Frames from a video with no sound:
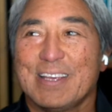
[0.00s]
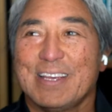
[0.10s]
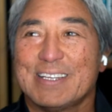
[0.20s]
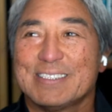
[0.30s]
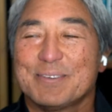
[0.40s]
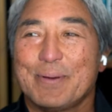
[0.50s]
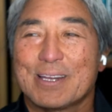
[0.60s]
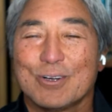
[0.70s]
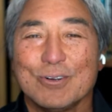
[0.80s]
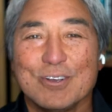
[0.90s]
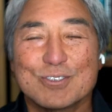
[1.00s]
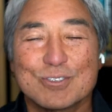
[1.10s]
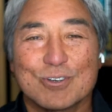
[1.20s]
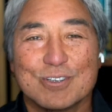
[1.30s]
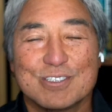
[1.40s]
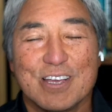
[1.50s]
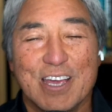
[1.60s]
and the Patagonia store is